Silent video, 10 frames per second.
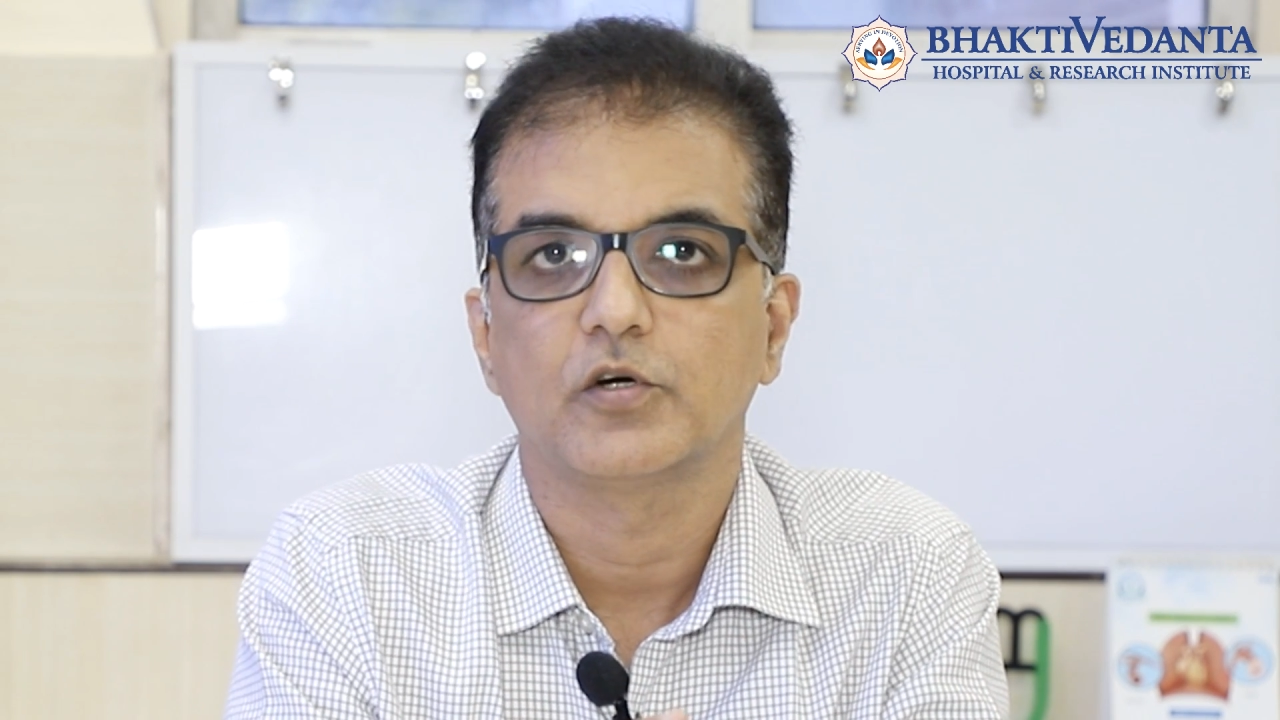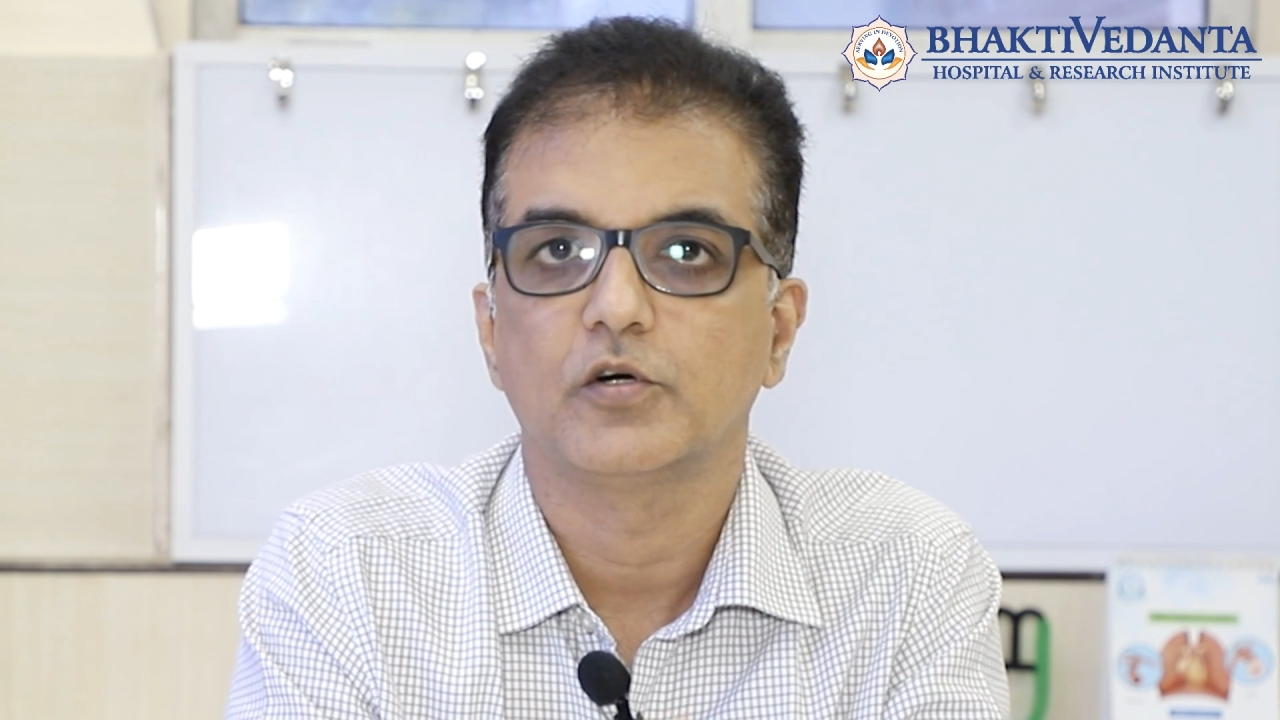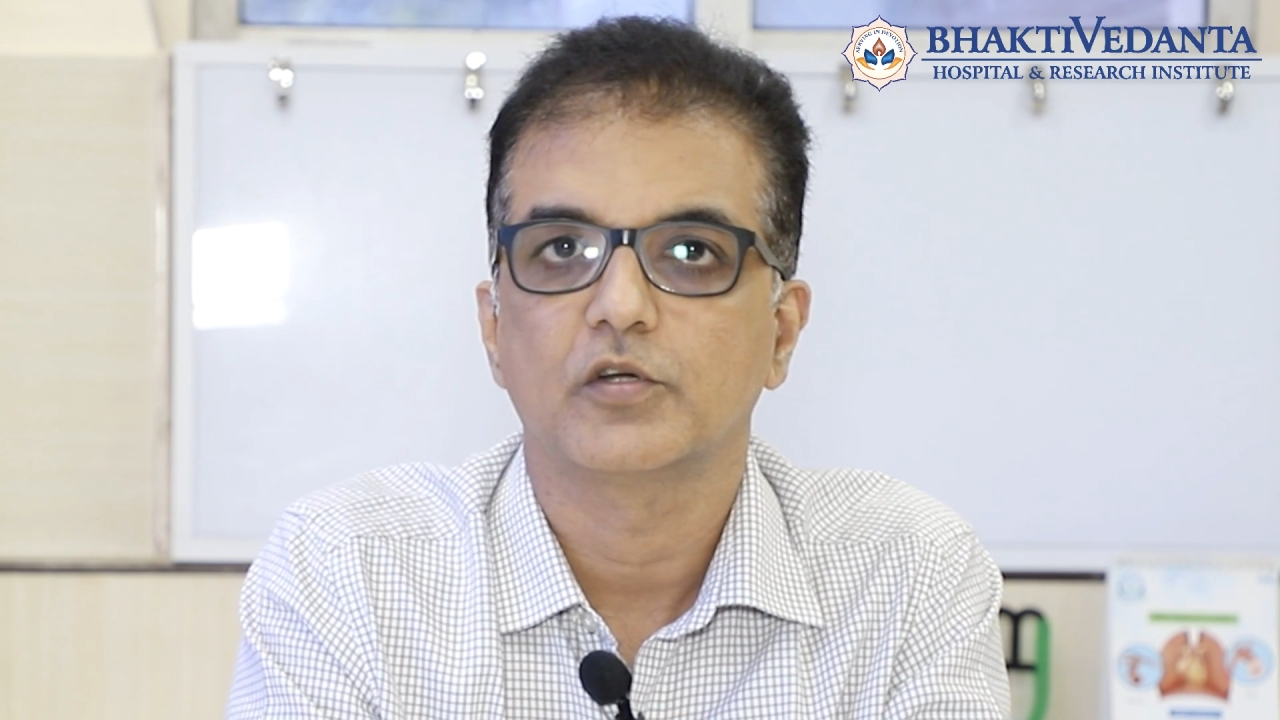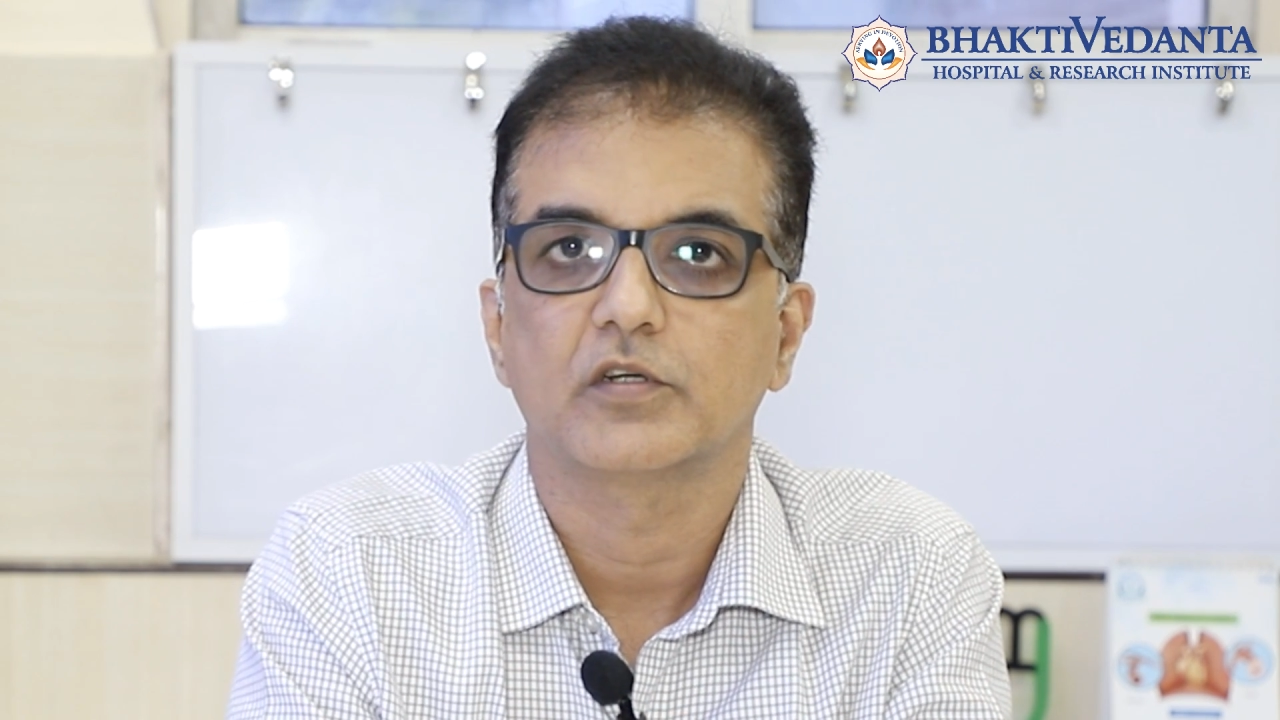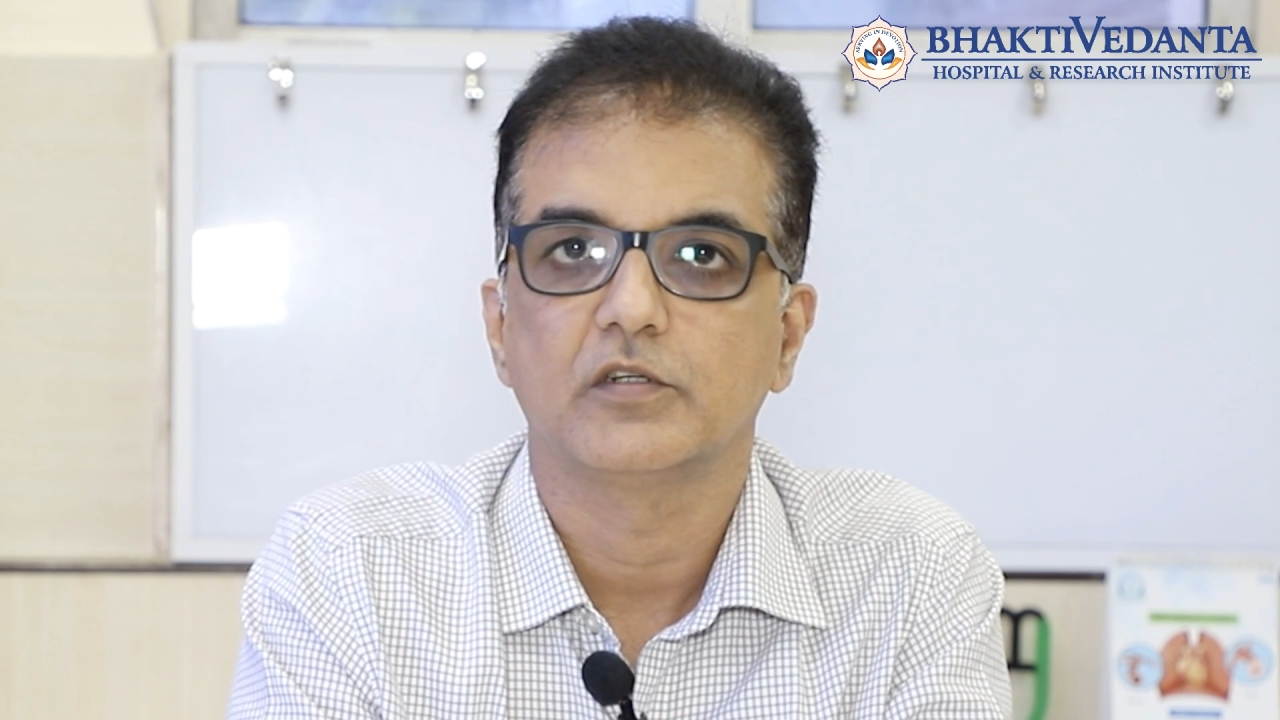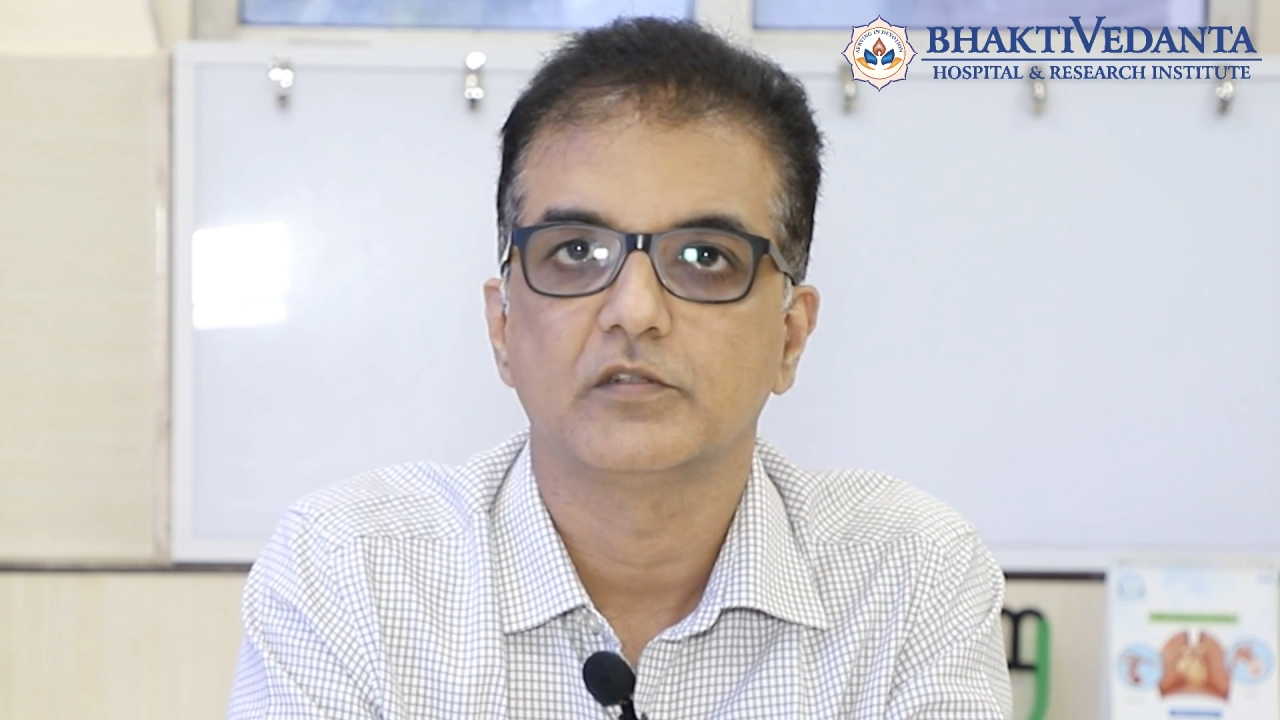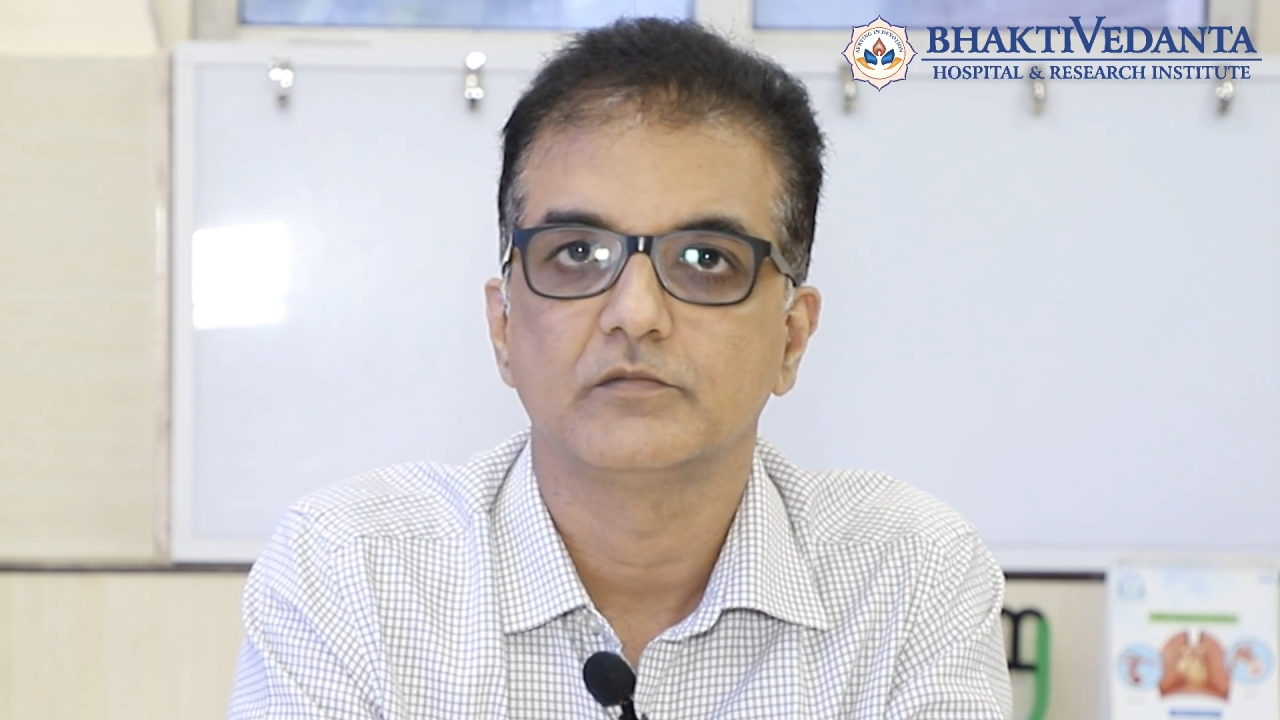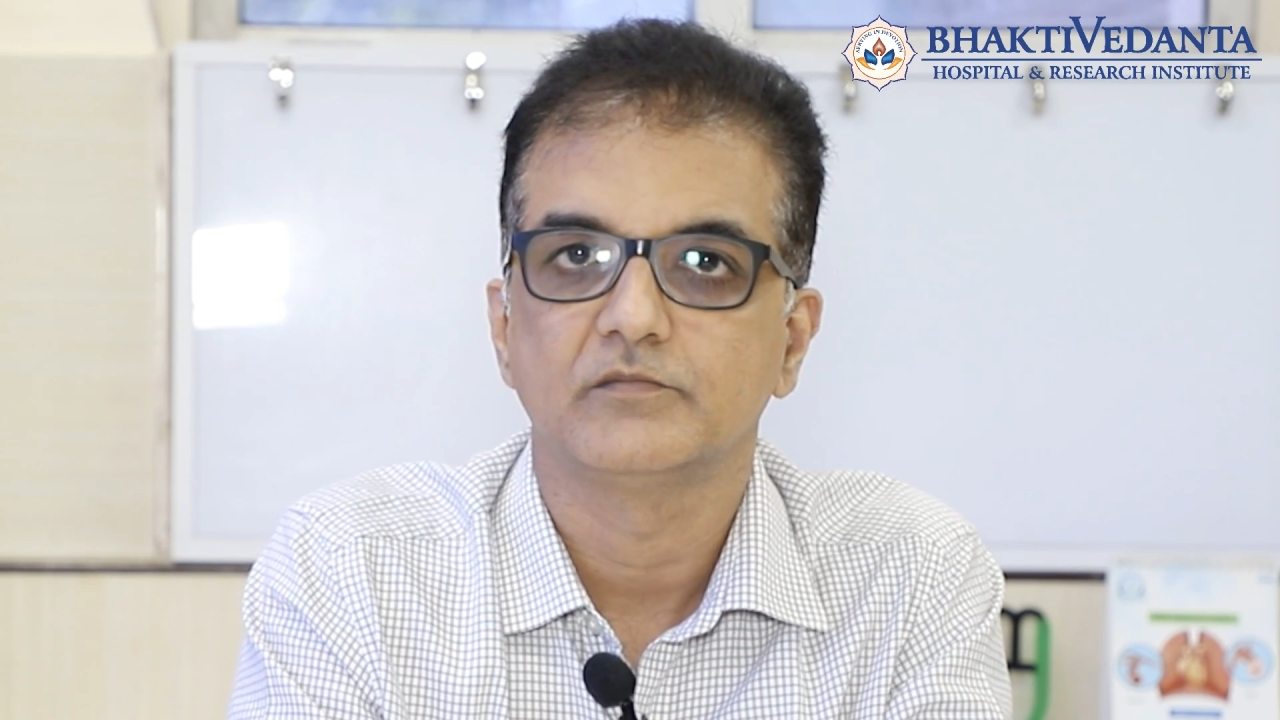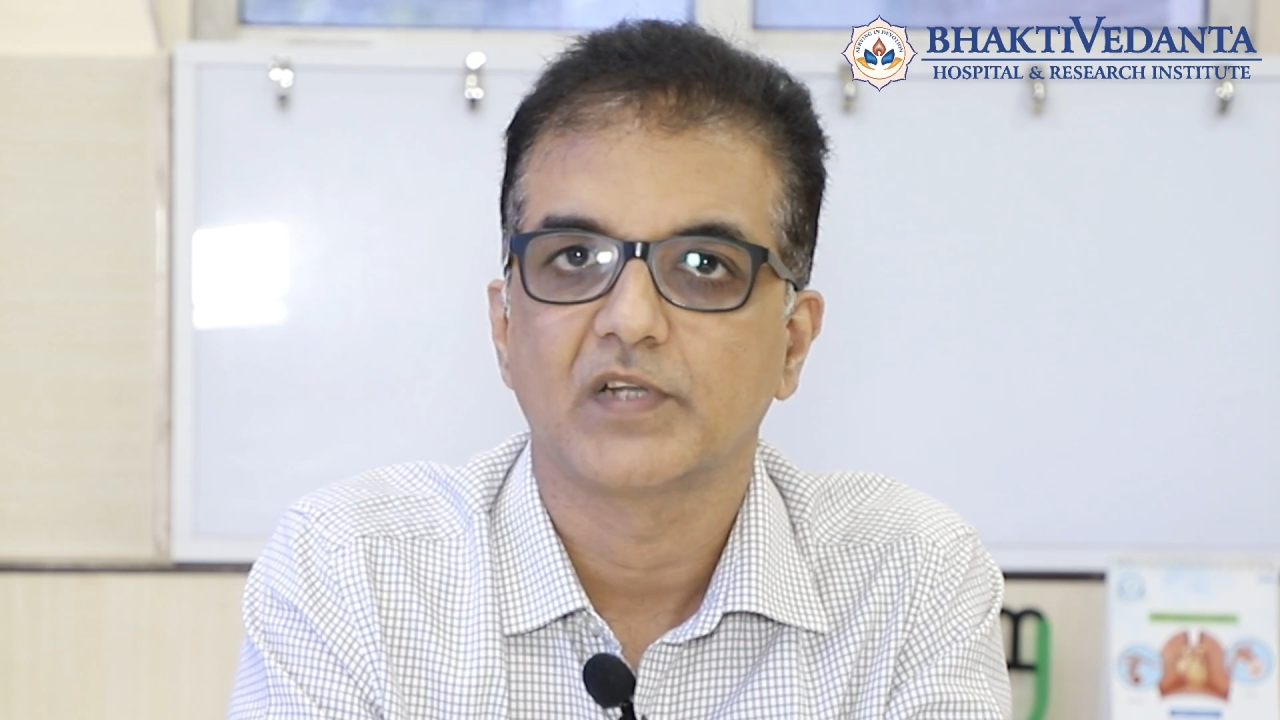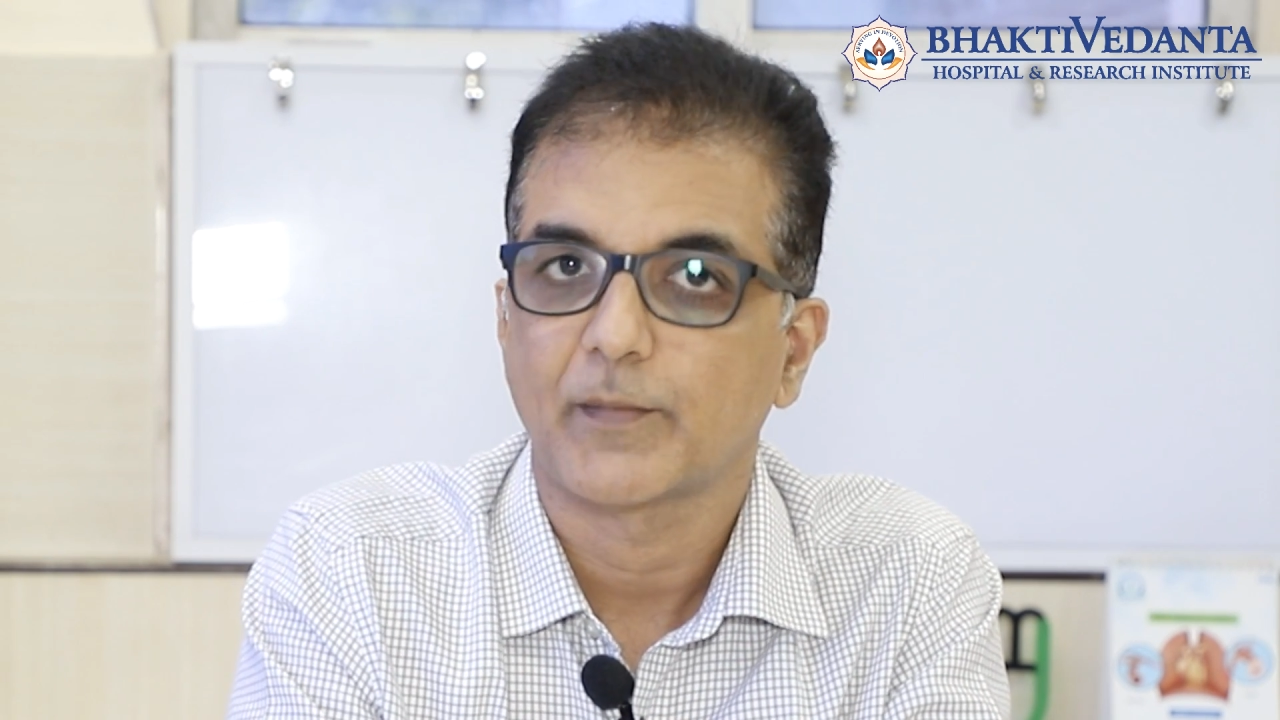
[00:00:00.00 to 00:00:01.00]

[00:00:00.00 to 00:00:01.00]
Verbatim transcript: or uh,